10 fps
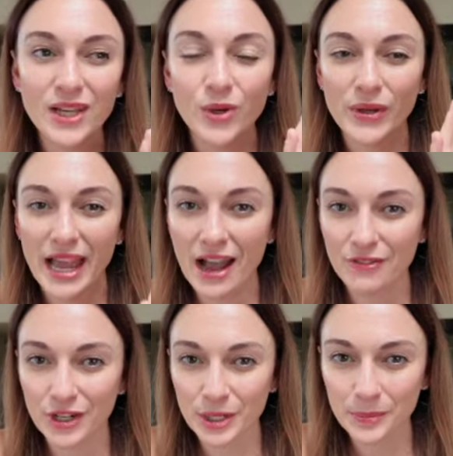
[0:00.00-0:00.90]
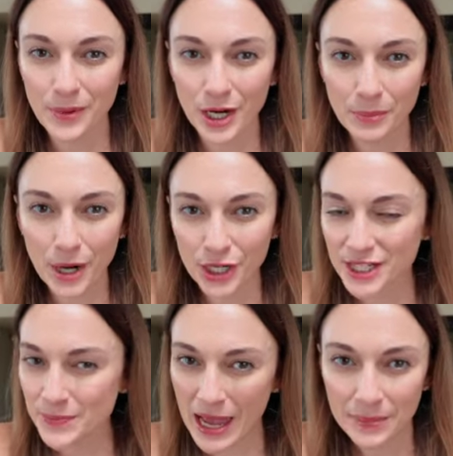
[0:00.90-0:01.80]
we have our
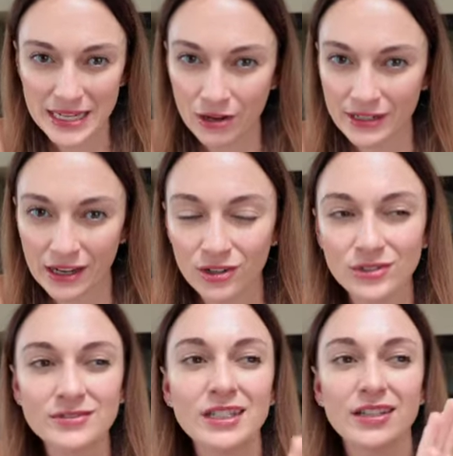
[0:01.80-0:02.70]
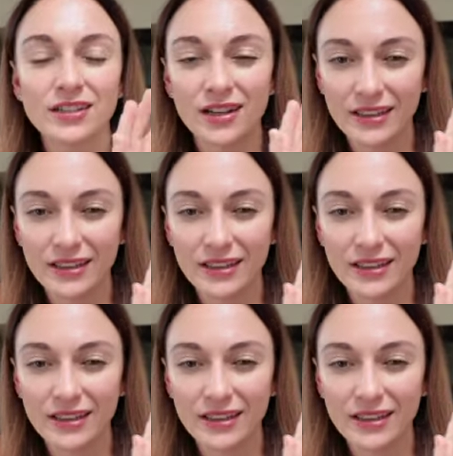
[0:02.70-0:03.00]
parks mapped out now.